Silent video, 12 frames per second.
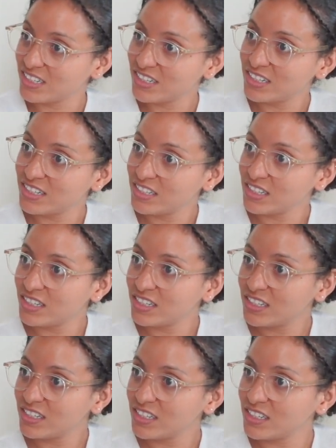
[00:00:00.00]

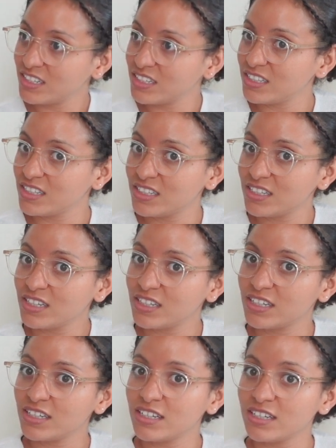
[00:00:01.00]

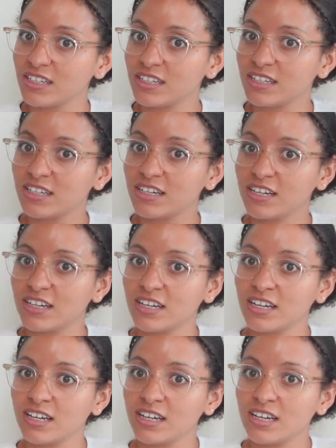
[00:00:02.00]

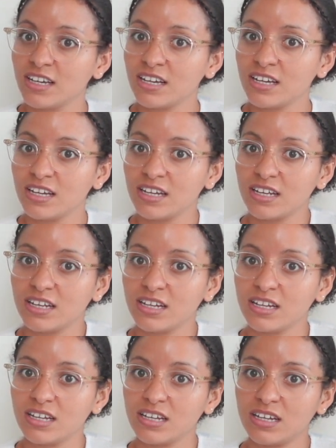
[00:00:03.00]

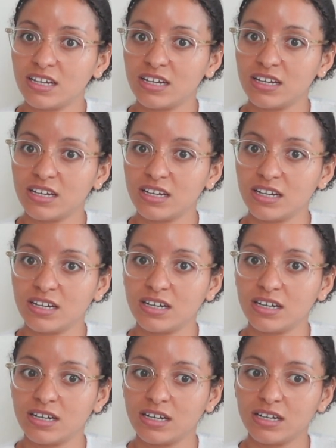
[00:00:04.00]

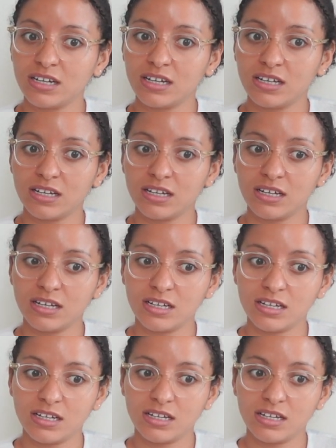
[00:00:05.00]
This person isn't speaking.